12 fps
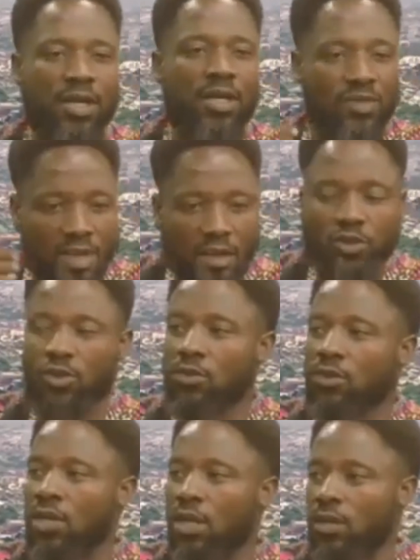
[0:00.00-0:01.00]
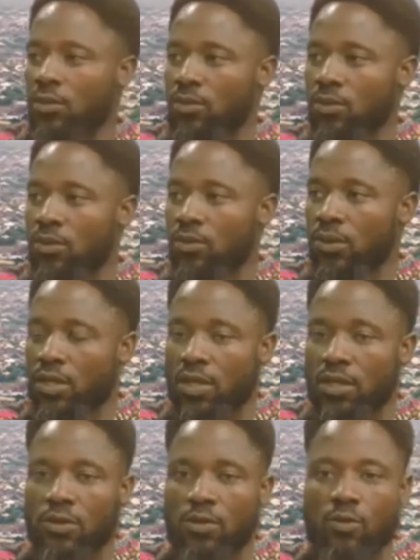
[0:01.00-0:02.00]
Intentional.
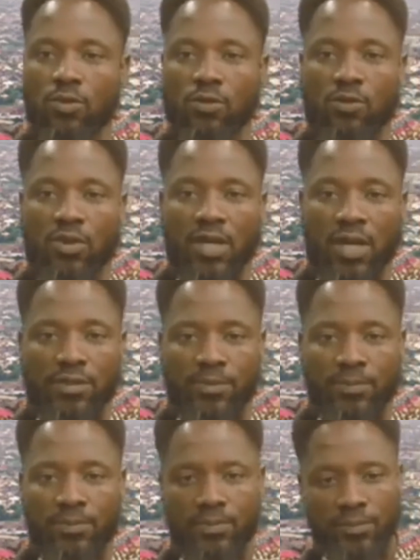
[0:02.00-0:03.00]
Okay, you want to look at